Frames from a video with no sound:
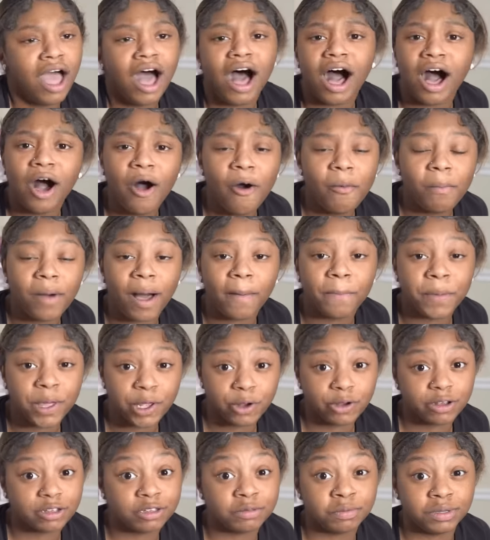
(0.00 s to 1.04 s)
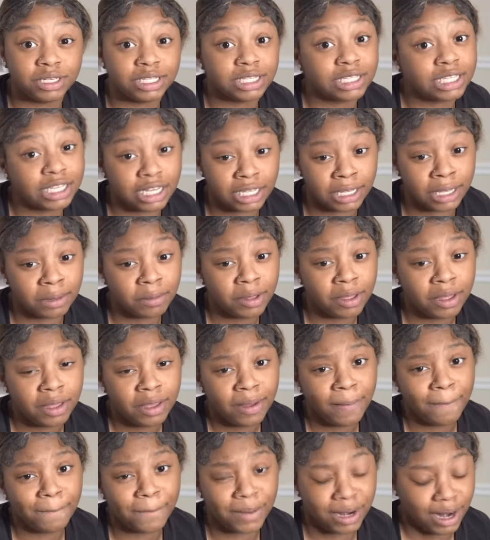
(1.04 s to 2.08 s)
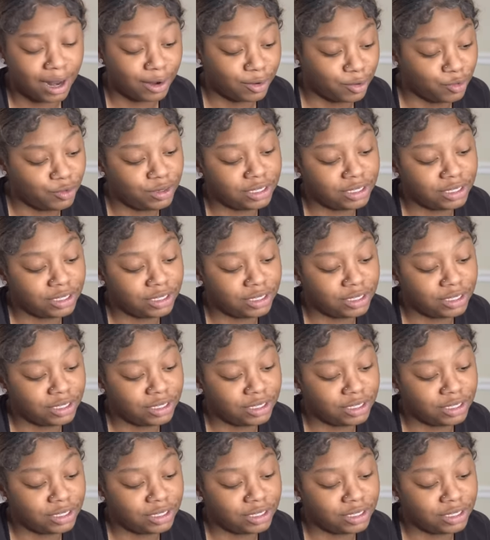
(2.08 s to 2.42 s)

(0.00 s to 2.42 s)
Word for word: I hope my parents be asleep, but I do